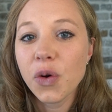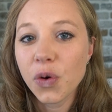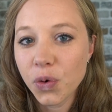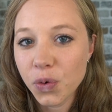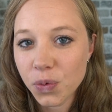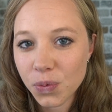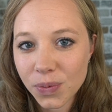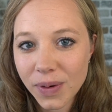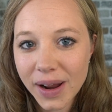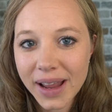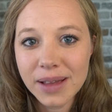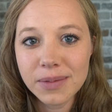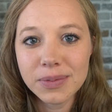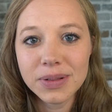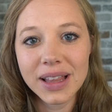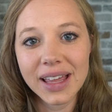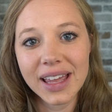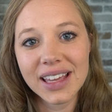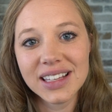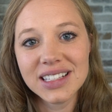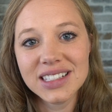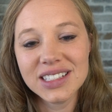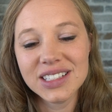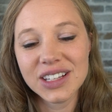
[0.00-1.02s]
great
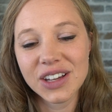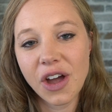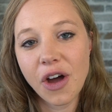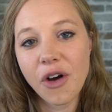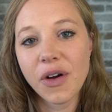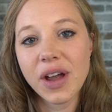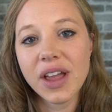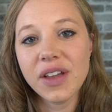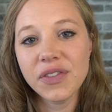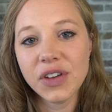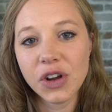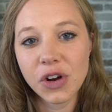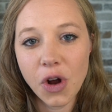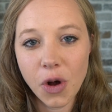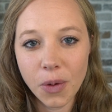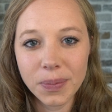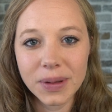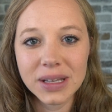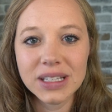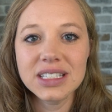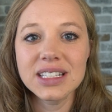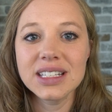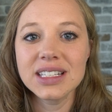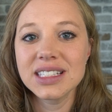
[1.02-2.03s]
place to go if you're
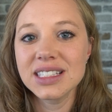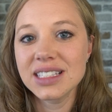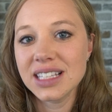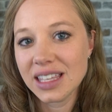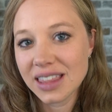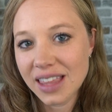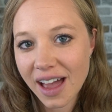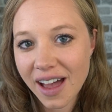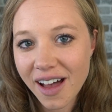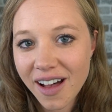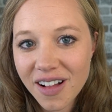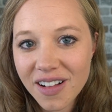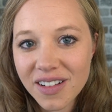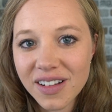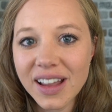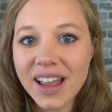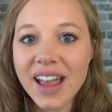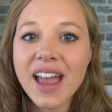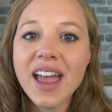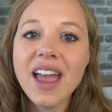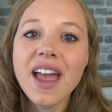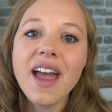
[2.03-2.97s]
hoping to see the elk